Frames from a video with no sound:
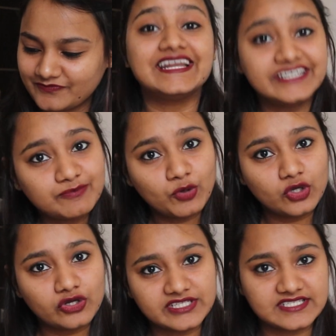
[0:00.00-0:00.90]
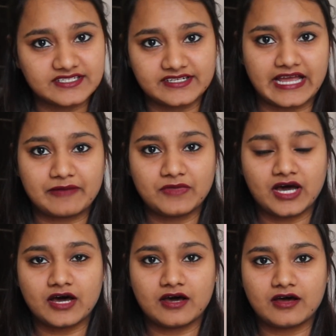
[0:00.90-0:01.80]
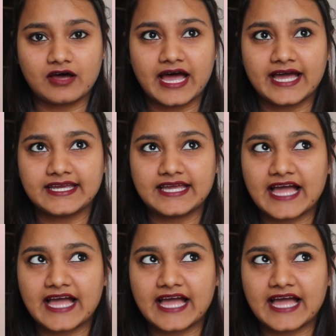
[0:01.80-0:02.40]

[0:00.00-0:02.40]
I did a poll on Instagram. I